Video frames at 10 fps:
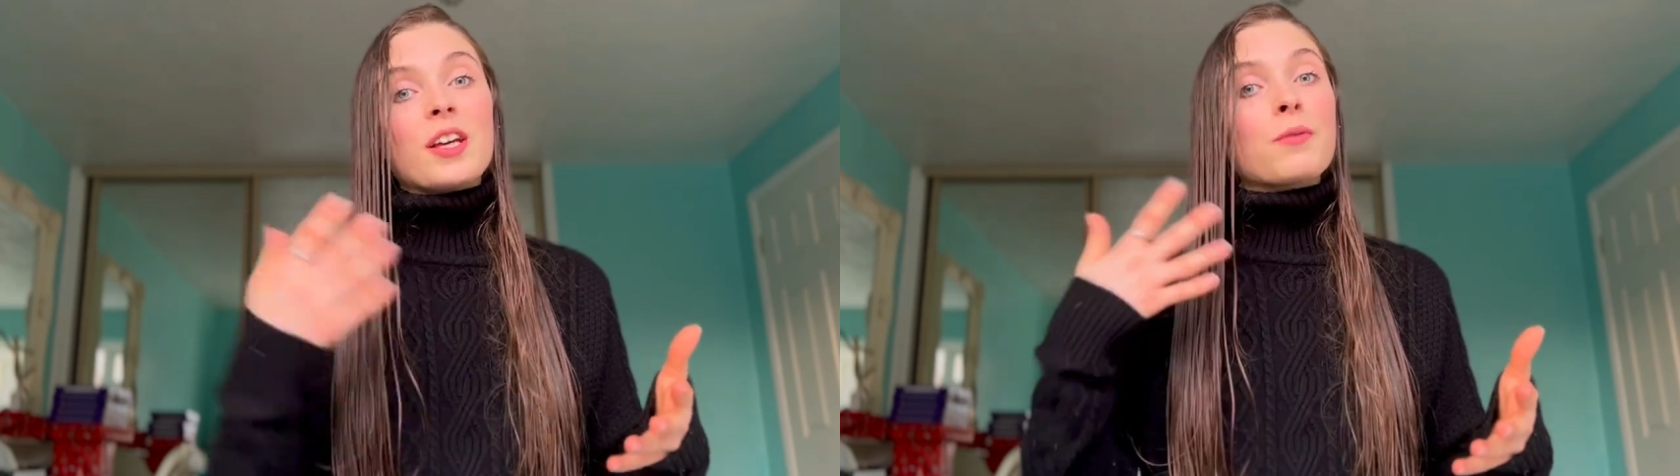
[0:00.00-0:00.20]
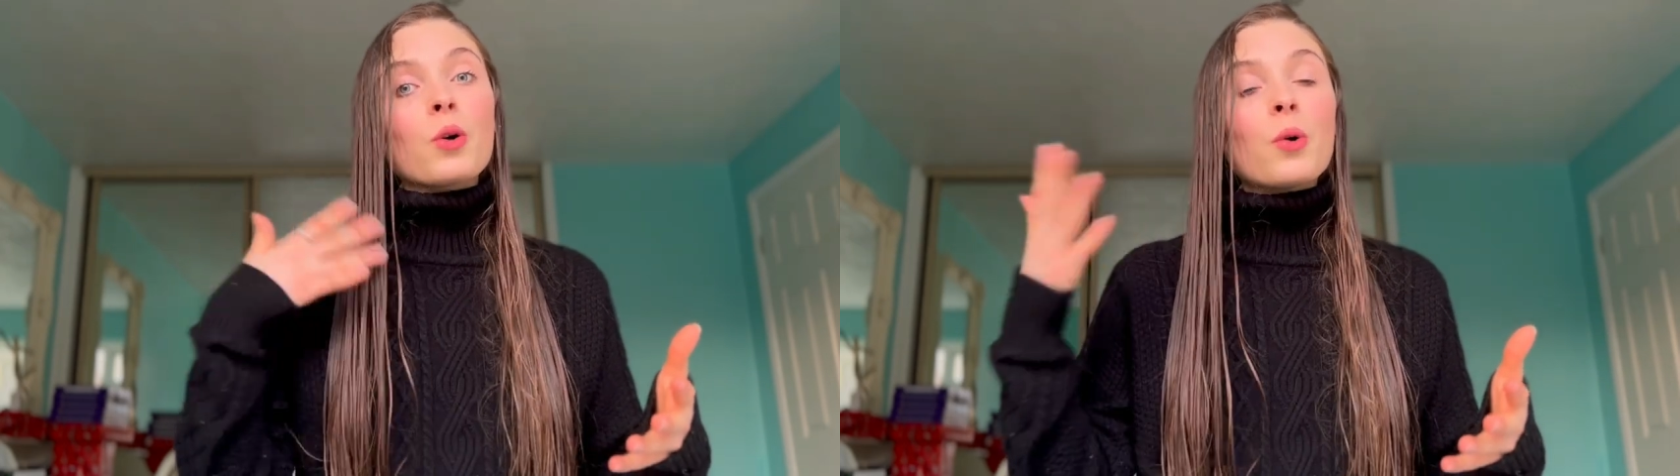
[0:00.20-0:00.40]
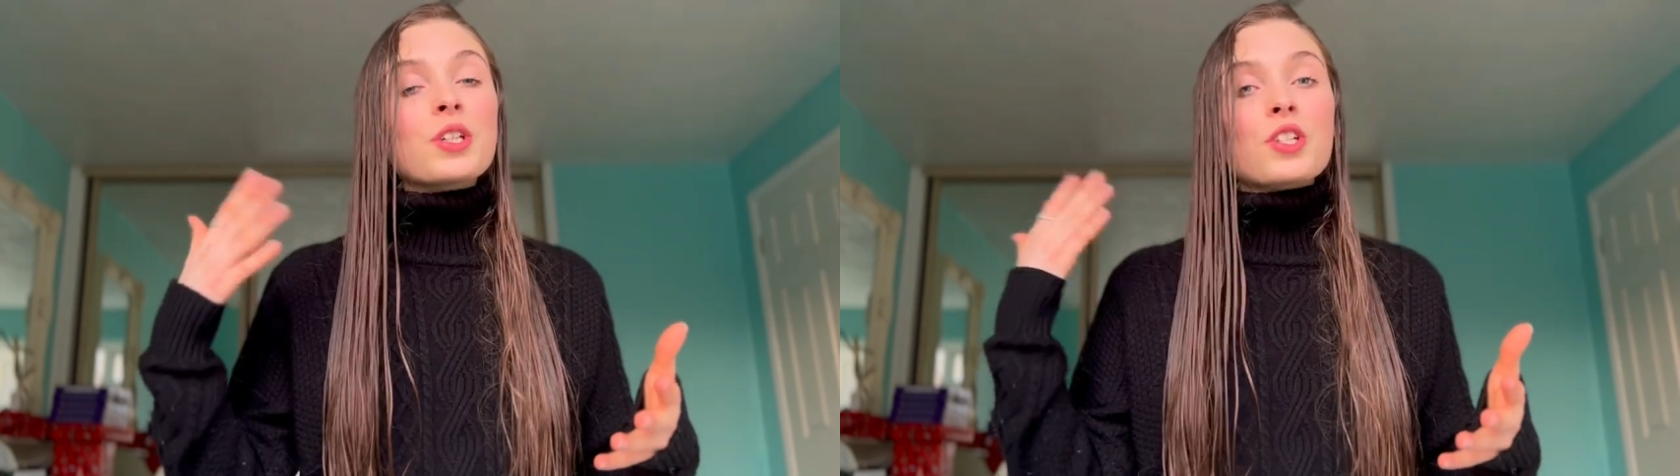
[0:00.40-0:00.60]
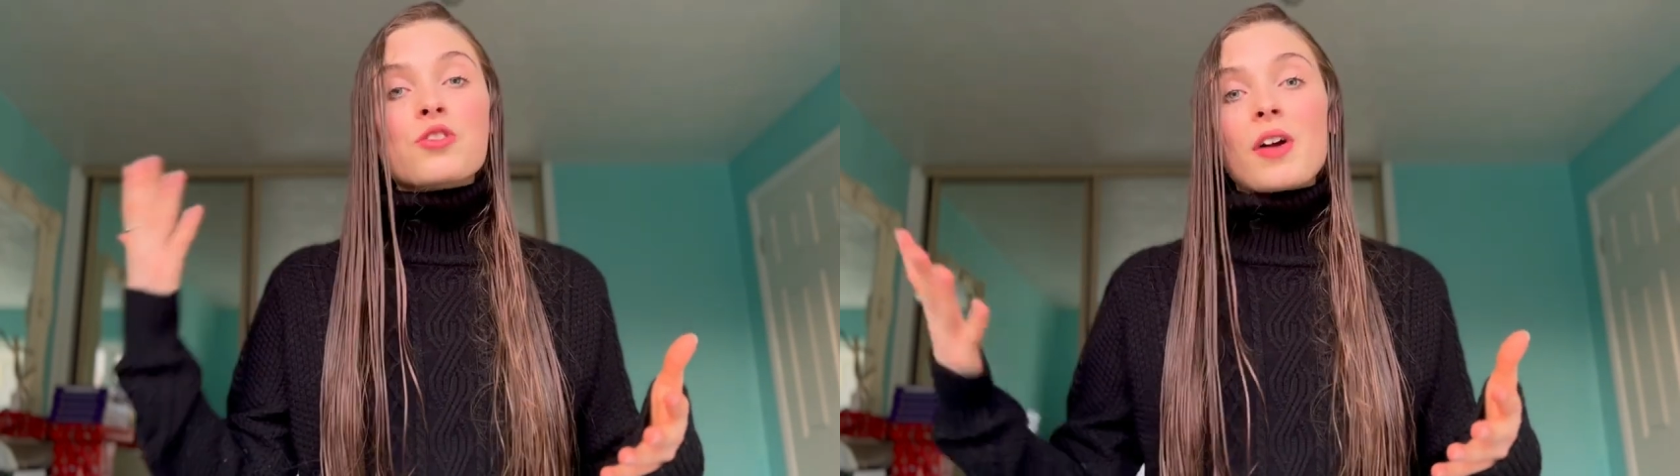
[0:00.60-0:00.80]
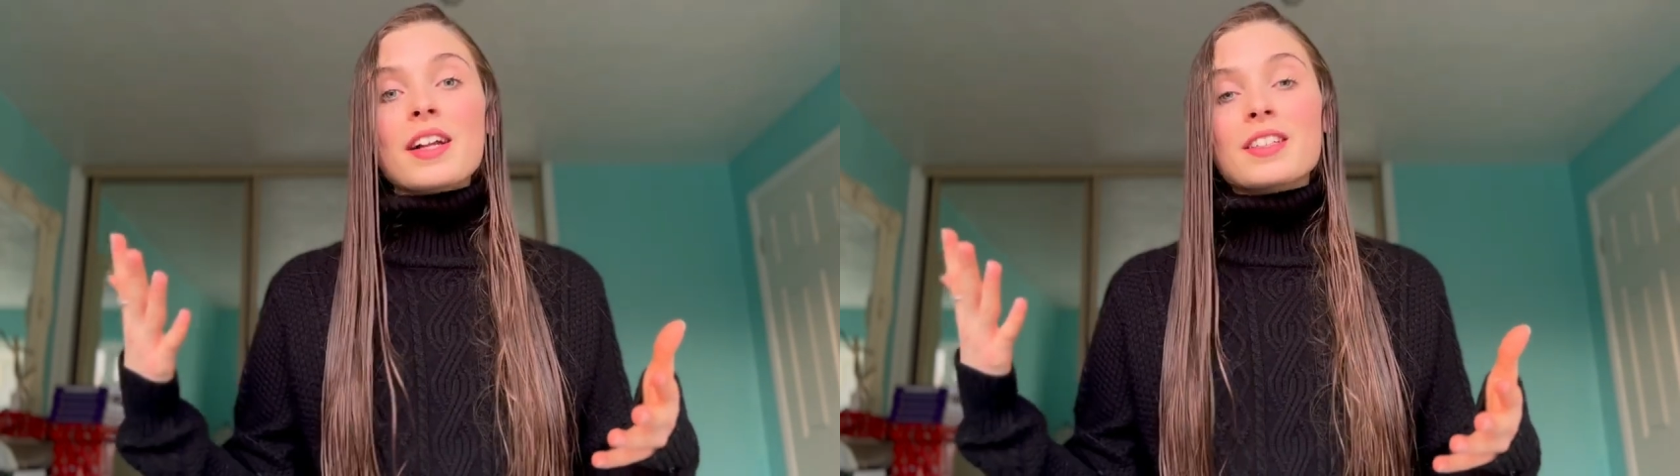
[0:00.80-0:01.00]
If you're always
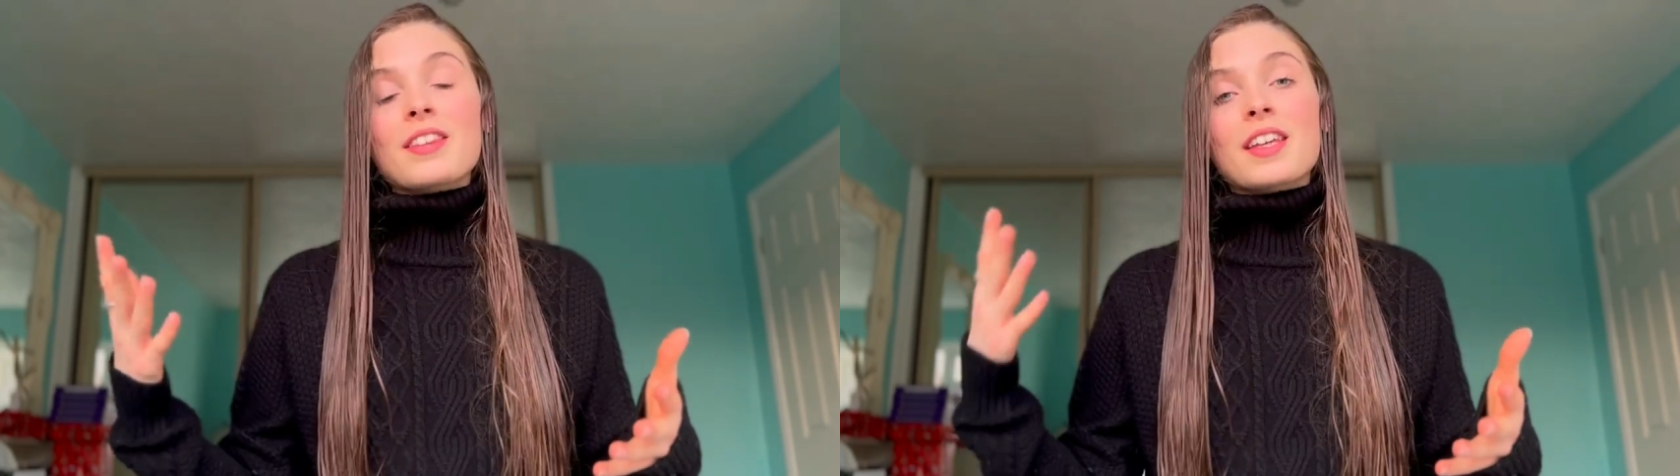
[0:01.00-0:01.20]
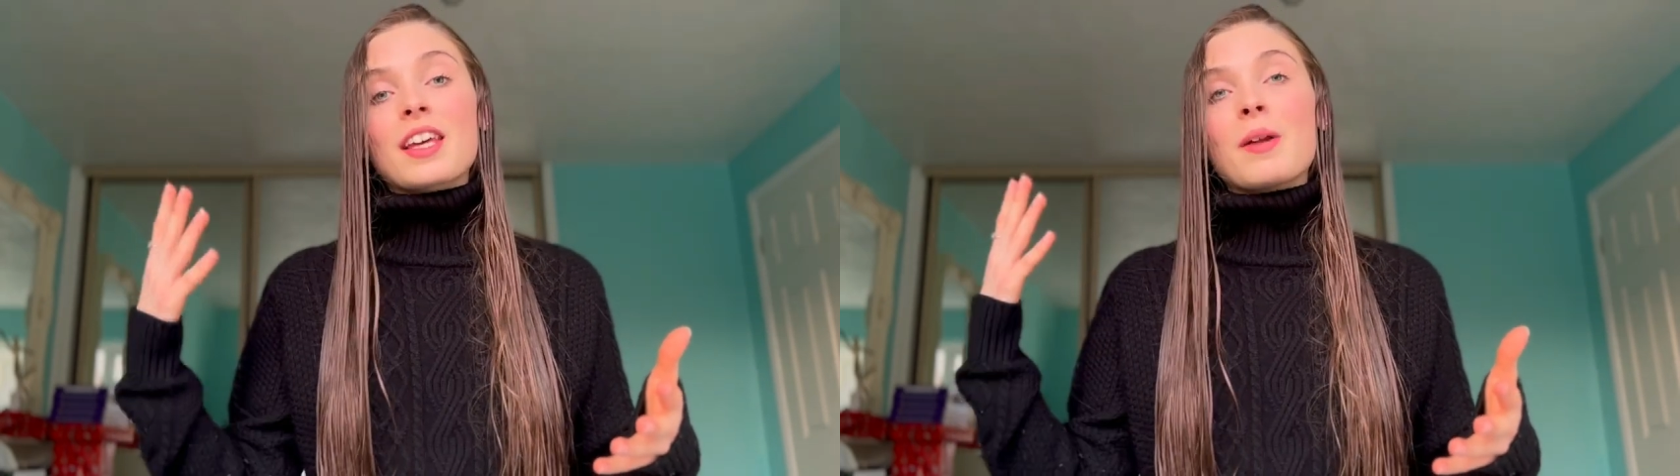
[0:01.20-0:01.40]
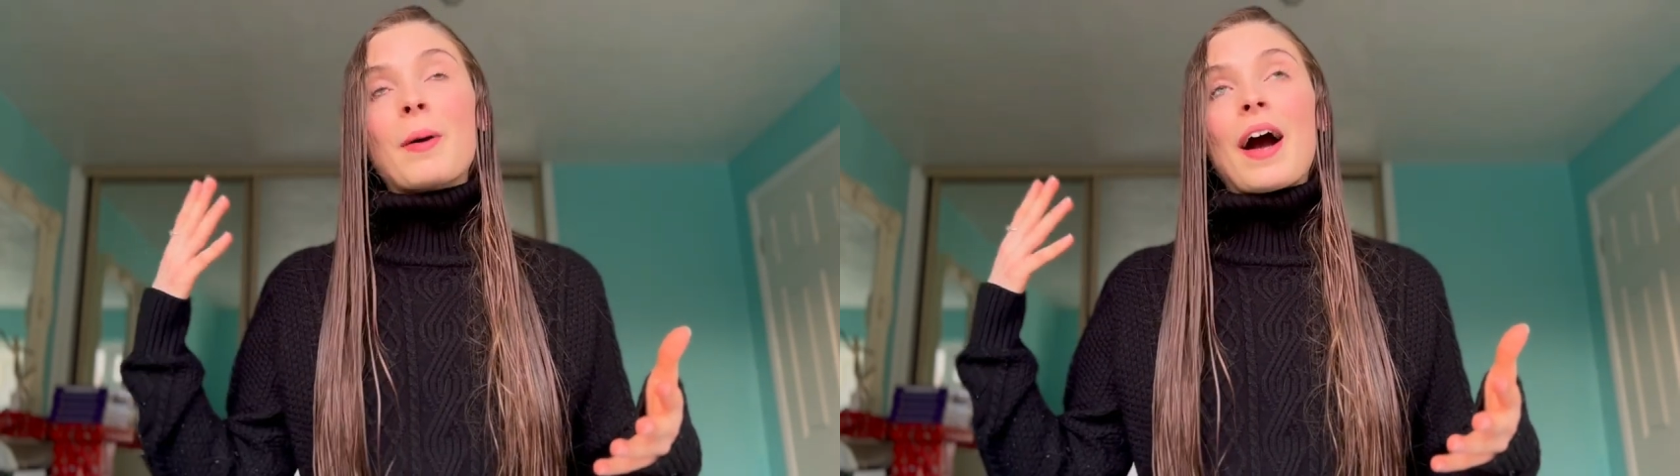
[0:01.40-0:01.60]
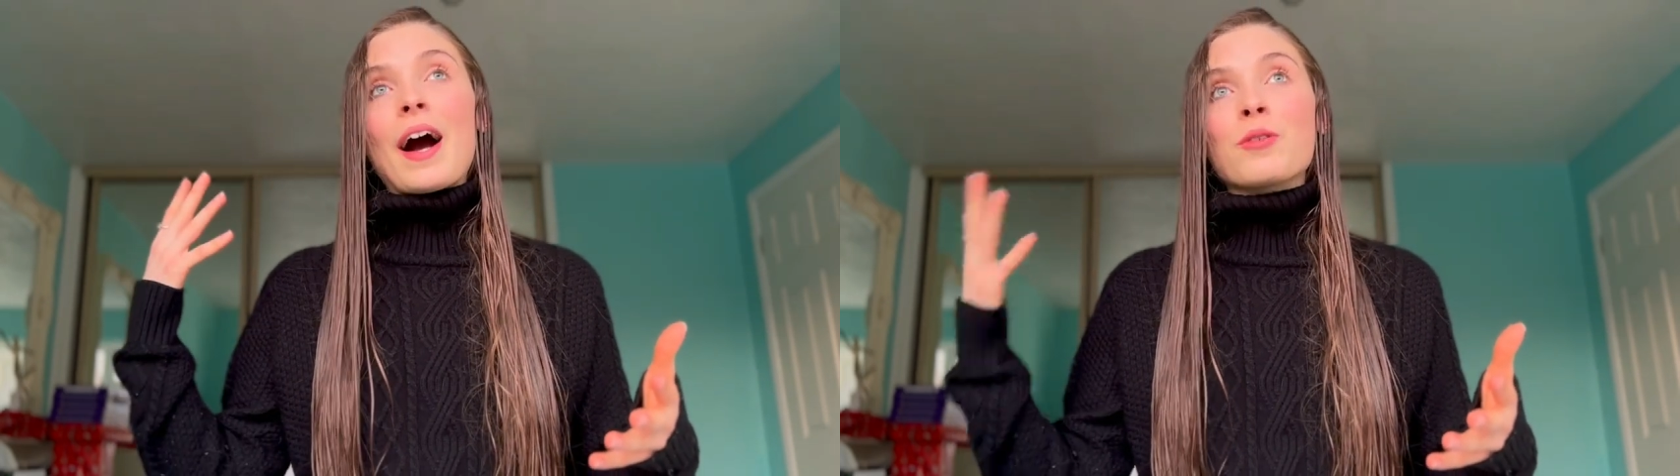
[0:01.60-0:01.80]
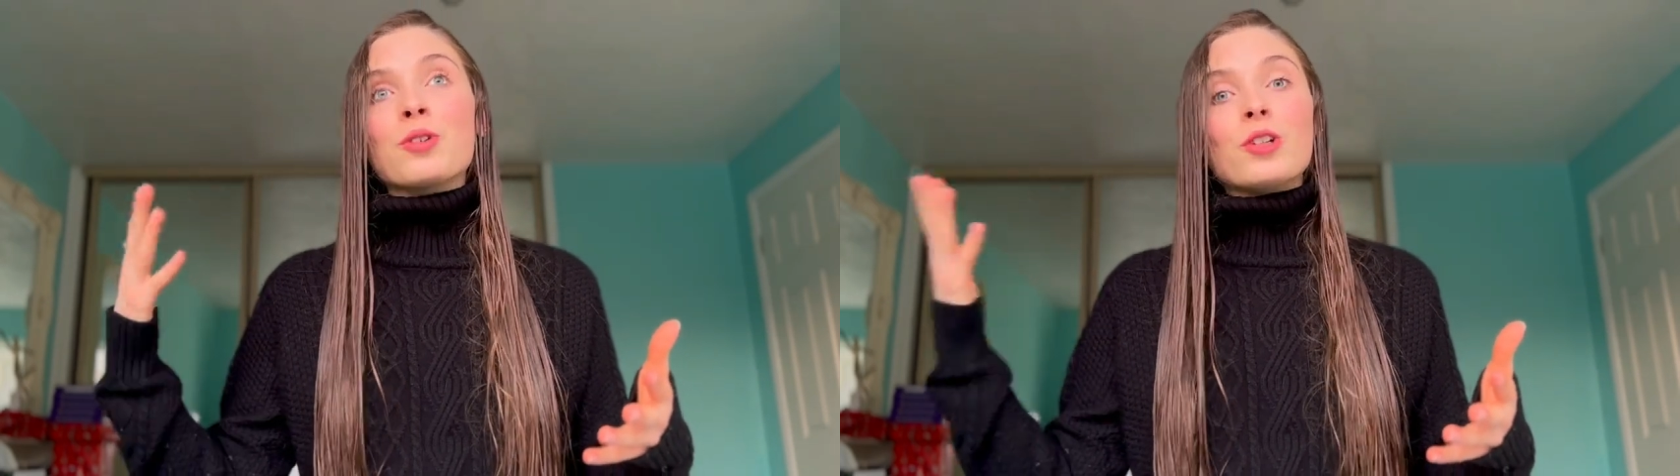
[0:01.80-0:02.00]
distracted thinking about
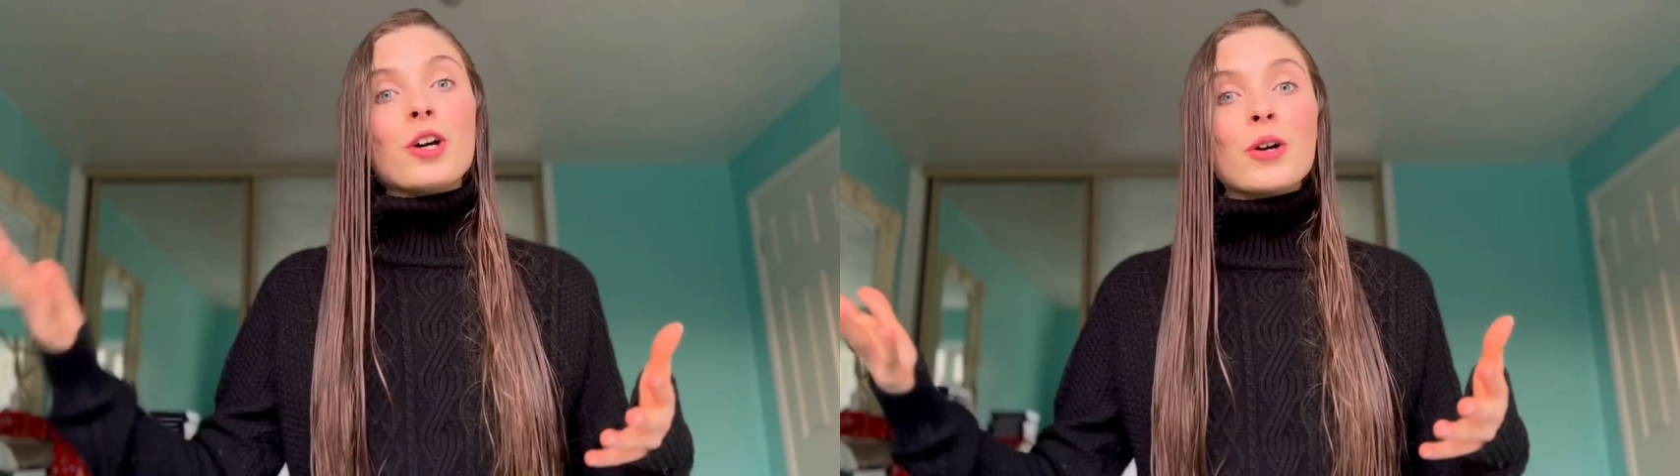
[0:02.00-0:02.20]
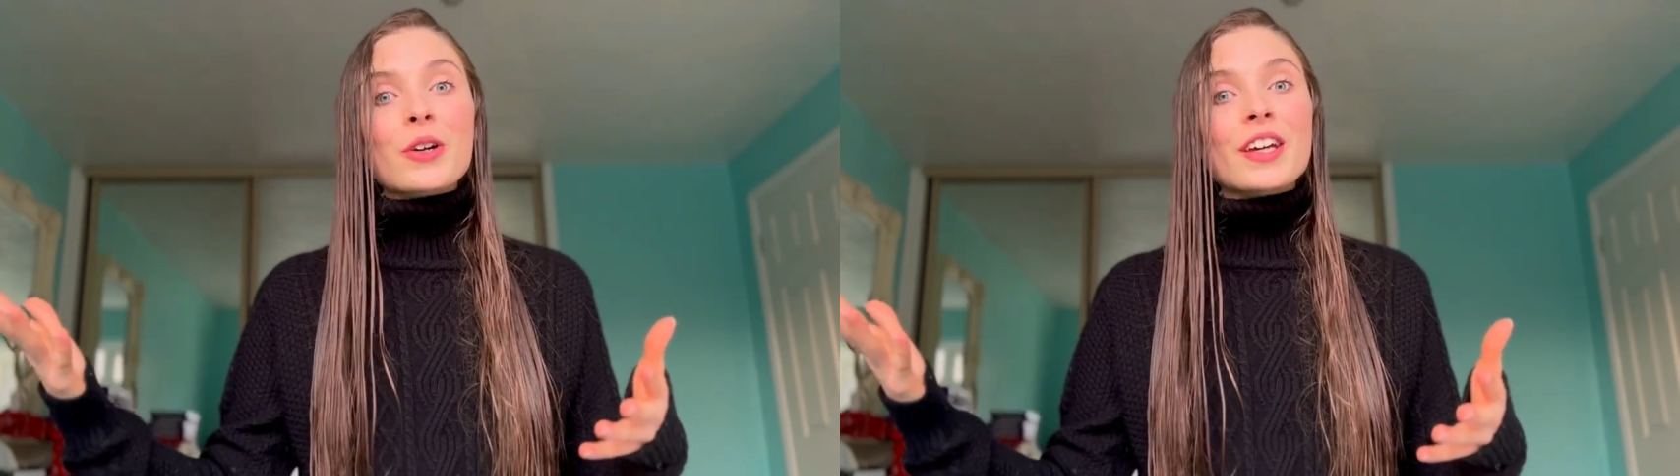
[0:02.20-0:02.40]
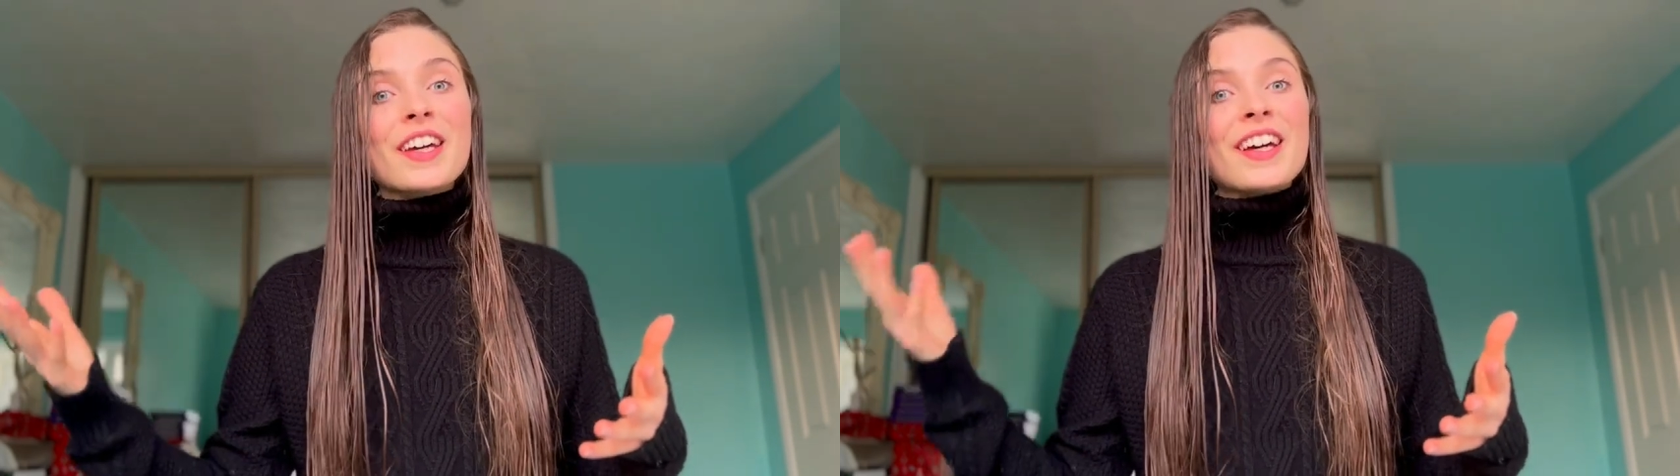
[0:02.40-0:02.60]
how you look,